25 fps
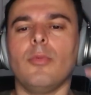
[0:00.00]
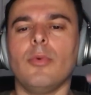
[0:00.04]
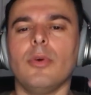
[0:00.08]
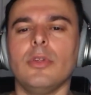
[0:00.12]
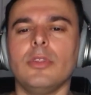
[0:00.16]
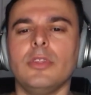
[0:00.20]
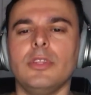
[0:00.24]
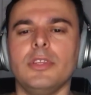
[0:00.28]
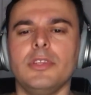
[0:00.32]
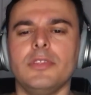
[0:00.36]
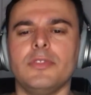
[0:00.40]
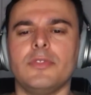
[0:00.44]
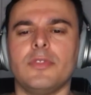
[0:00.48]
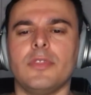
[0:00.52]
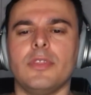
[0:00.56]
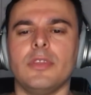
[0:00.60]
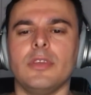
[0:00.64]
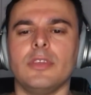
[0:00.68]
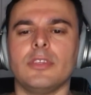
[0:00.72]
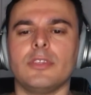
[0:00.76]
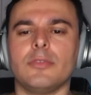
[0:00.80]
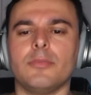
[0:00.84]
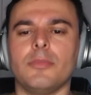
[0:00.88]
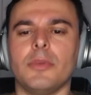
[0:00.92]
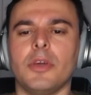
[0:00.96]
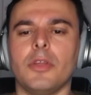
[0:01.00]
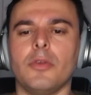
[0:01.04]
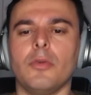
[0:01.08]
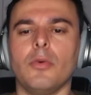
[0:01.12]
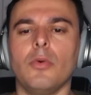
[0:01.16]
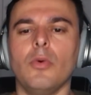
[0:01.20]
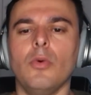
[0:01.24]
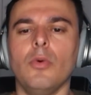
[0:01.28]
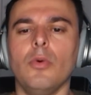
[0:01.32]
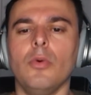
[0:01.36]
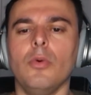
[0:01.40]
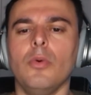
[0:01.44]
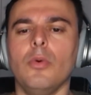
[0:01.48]
What is this, man?
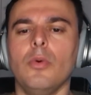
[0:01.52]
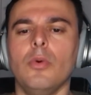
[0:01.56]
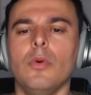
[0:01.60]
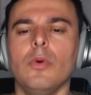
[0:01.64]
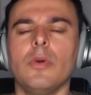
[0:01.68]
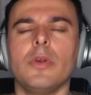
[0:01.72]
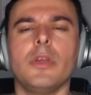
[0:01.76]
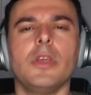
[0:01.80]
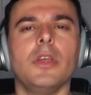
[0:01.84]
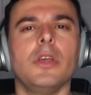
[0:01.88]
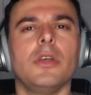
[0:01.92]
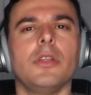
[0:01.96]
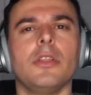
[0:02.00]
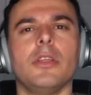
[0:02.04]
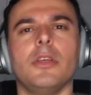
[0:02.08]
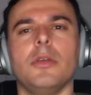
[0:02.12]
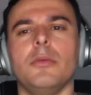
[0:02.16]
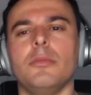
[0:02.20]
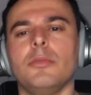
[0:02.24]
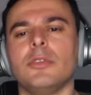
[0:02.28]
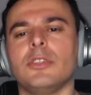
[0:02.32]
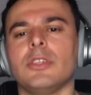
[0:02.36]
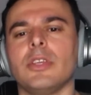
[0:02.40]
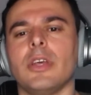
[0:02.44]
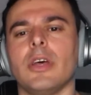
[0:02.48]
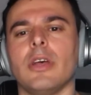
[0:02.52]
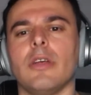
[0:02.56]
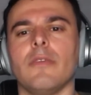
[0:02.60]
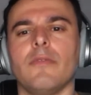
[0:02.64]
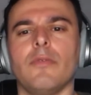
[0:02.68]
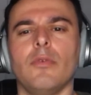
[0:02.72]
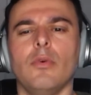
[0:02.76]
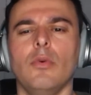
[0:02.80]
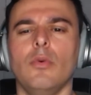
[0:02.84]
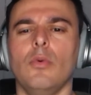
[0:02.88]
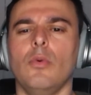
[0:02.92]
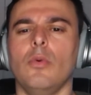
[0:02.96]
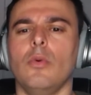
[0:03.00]
Who killed himself?
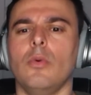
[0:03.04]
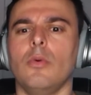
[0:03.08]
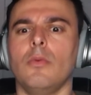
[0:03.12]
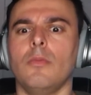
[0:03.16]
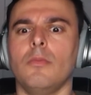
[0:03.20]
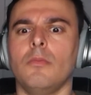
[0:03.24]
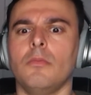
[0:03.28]
Who?